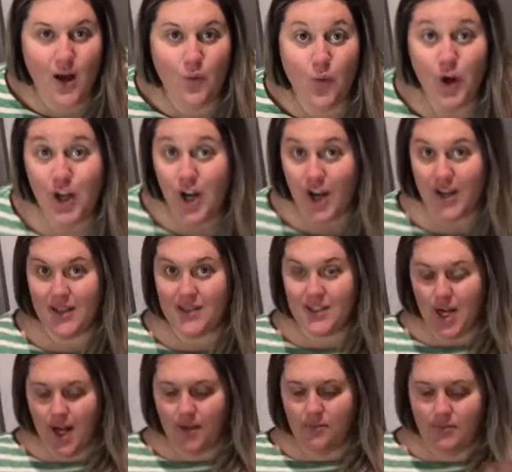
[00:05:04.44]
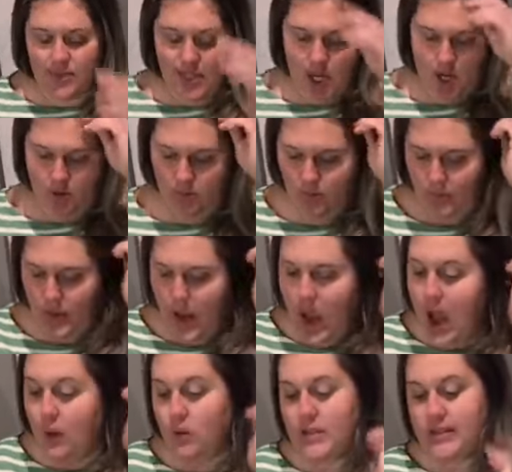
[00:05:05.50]
we're in Arkansas. So
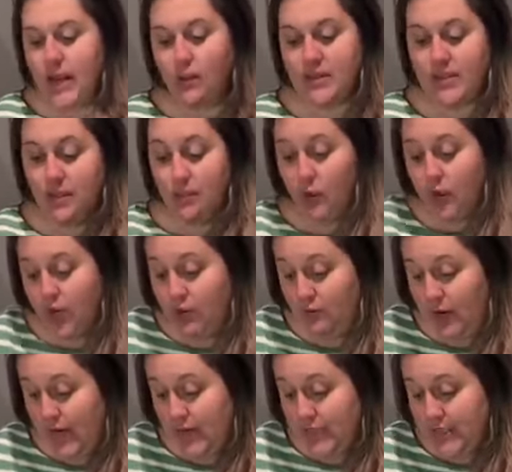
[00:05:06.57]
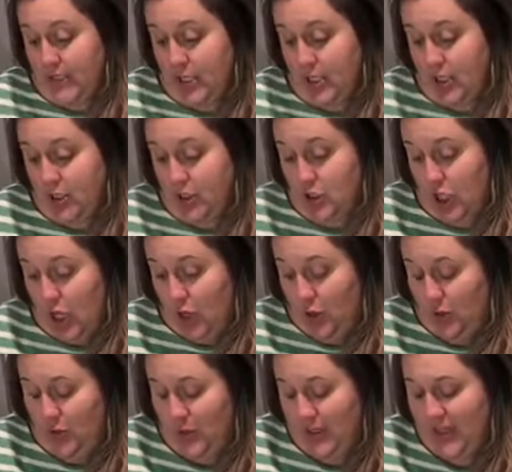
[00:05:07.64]
I will say I wasn't born and raised here.
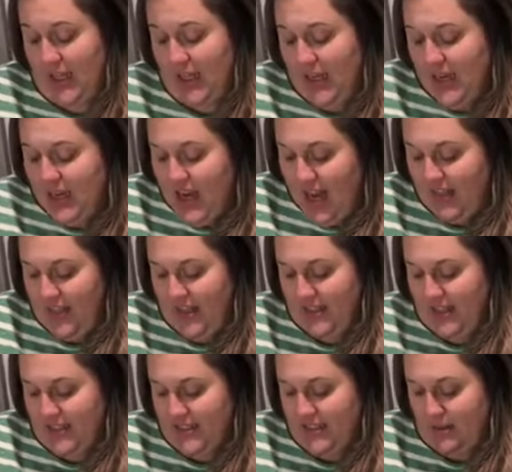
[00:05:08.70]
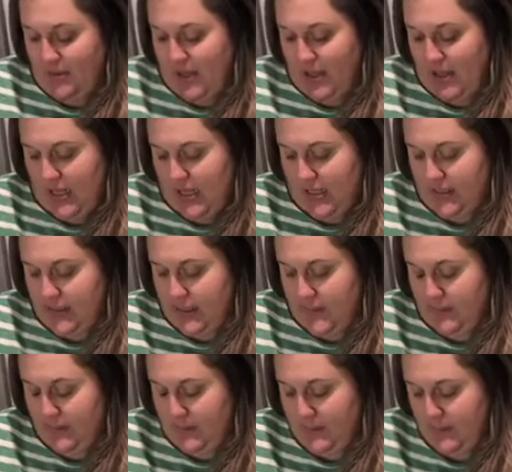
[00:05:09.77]
So I think that some of the things,
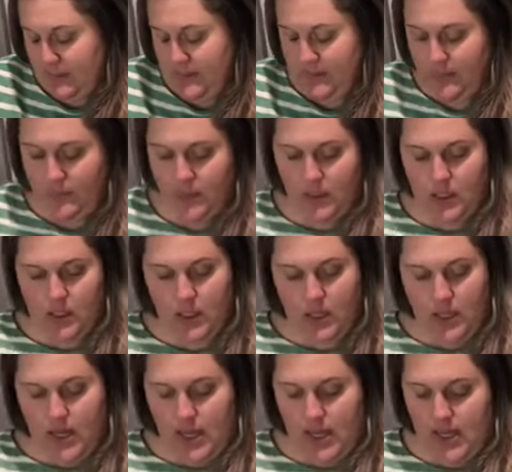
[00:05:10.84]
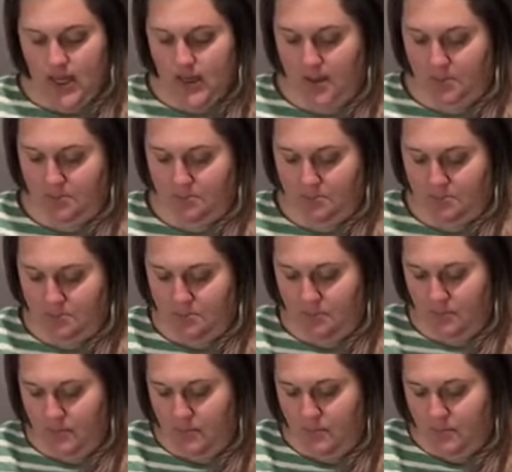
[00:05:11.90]
I
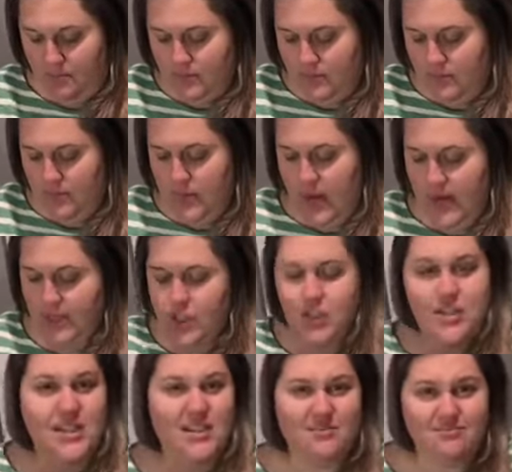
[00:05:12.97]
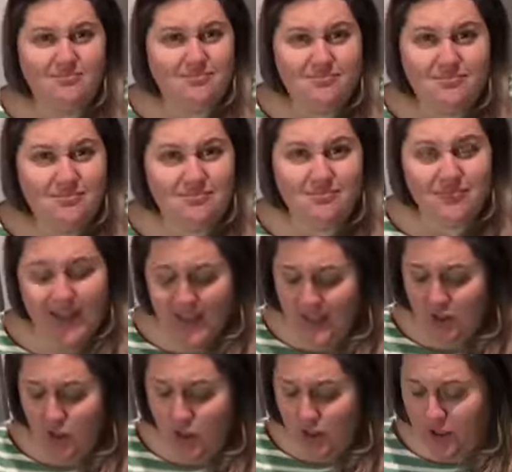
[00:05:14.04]

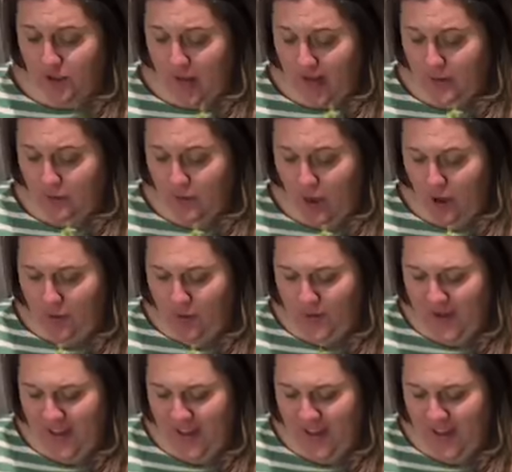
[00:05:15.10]
didn't learn. I don't know.